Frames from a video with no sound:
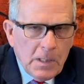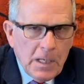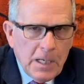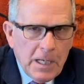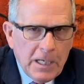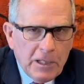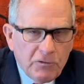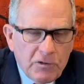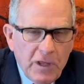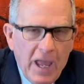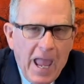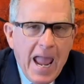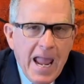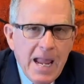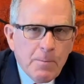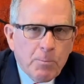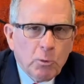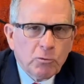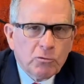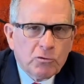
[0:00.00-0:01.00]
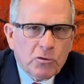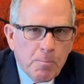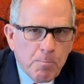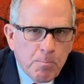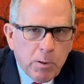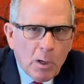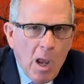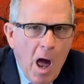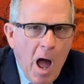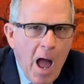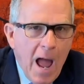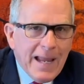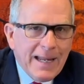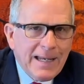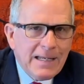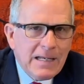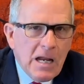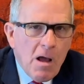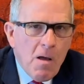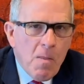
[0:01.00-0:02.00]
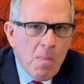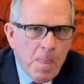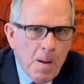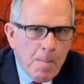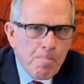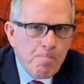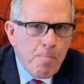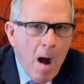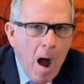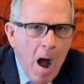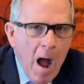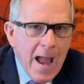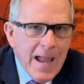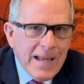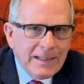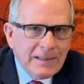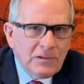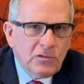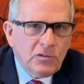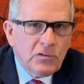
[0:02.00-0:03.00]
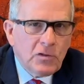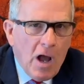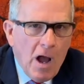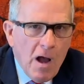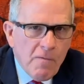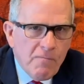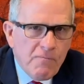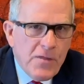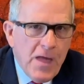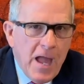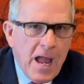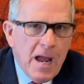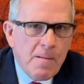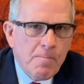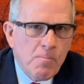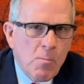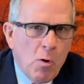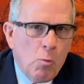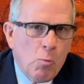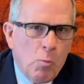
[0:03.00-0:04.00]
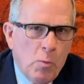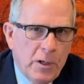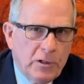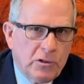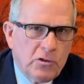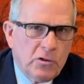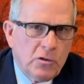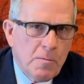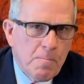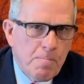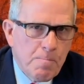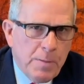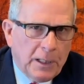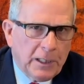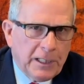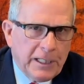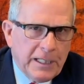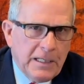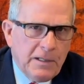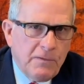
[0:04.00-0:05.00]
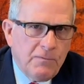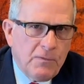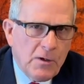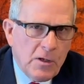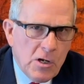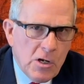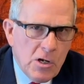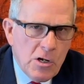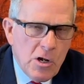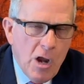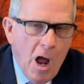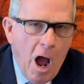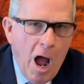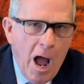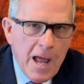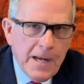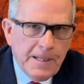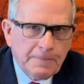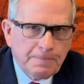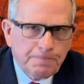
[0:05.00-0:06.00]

He's able to blind the minds of them which believe not.